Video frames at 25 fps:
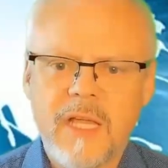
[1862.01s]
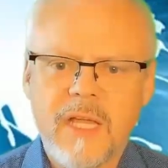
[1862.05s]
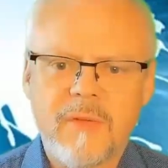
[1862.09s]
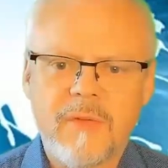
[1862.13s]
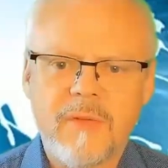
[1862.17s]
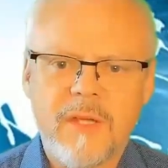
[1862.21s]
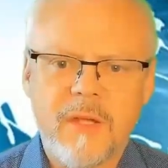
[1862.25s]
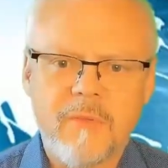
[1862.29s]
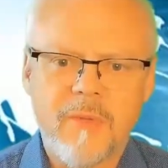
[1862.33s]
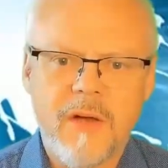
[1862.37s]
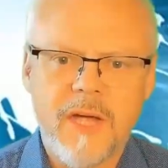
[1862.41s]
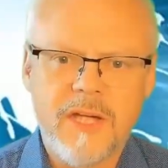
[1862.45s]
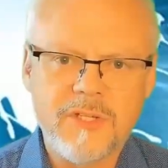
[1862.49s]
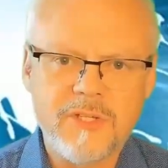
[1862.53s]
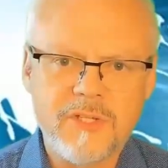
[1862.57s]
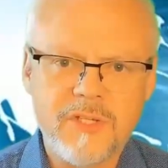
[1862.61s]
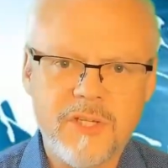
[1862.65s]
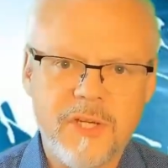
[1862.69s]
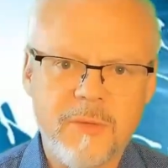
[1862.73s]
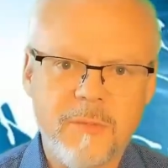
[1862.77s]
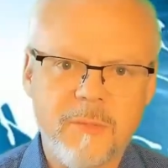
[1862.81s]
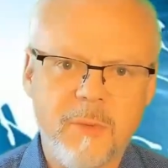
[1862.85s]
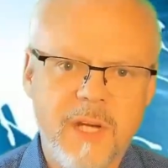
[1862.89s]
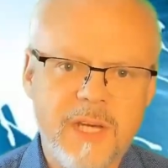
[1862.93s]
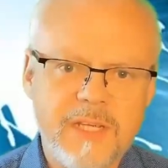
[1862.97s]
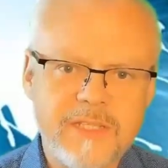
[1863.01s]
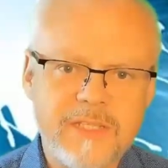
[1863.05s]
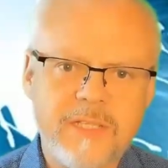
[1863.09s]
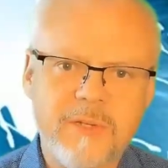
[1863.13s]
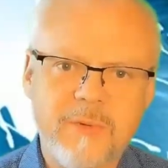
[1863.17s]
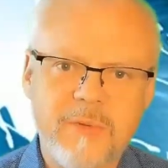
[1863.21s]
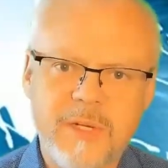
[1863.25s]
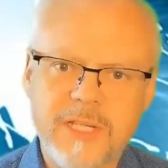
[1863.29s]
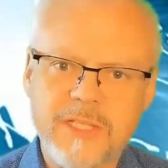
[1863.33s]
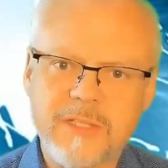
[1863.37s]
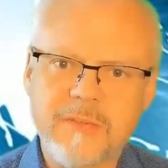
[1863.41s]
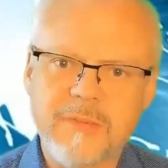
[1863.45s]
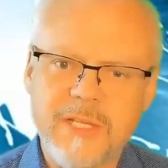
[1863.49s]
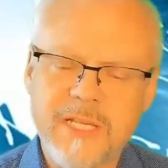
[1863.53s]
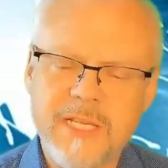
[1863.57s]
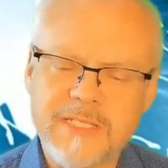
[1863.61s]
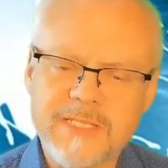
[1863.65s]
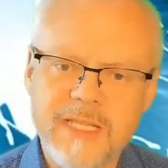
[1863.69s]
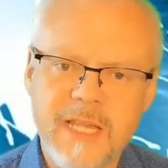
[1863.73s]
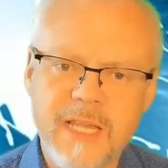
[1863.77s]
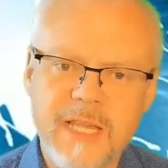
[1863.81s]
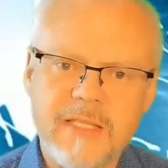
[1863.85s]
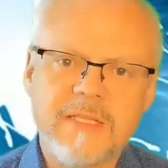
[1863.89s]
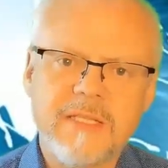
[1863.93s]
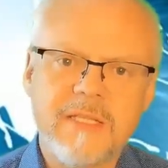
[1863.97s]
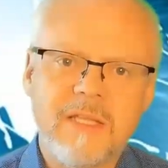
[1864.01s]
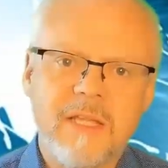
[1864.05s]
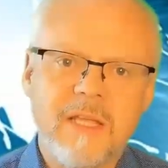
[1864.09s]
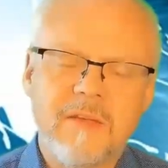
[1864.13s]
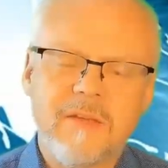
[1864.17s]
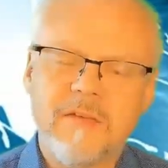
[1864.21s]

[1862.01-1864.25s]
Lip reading: With Iran joining BRICS in 2026,